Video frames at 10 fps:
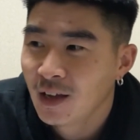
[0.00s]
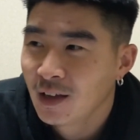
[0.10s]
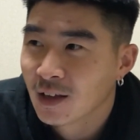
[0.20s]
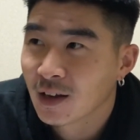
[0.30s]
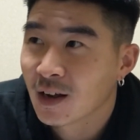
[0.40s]

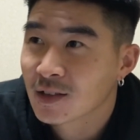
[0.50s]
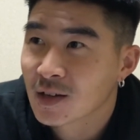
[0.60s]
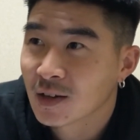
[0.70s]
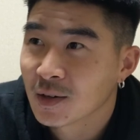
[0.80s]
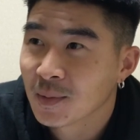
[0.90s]
And I
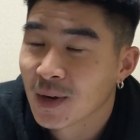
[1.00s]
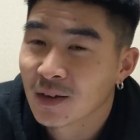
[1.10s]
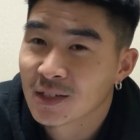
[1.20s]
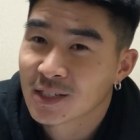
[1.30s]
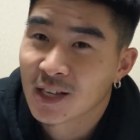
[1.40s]
taught them how
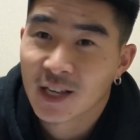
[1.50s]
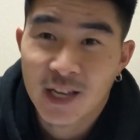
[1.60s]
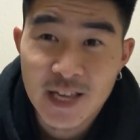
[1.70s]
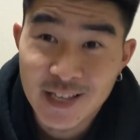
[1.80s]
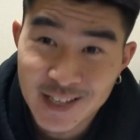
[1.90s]
to say
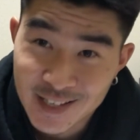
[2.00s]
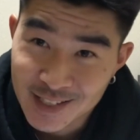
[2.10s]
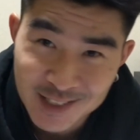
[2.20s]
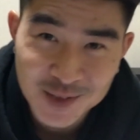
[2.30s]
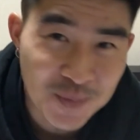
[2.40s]

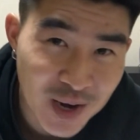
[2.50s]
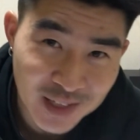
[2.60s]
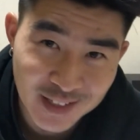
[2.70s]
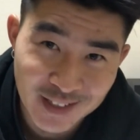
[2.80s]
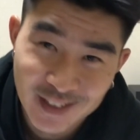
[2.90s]
easy money.